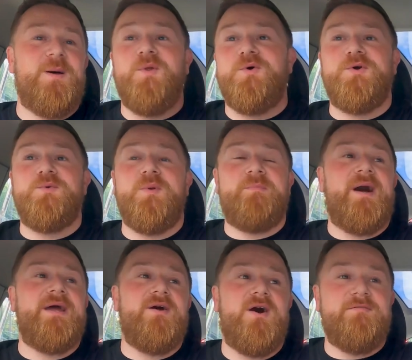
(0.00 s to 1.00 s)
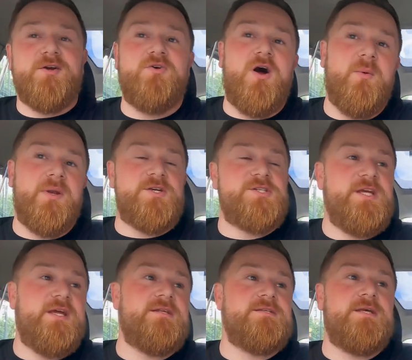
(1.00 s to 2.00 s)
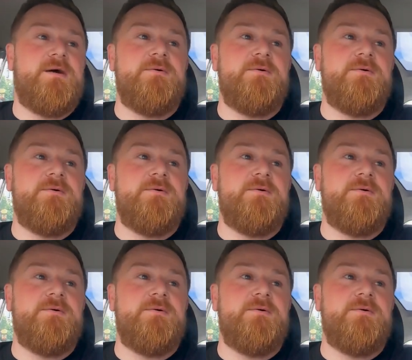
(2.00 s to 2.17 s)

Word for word: I'm not good with pain. I have a cry when I shit, so.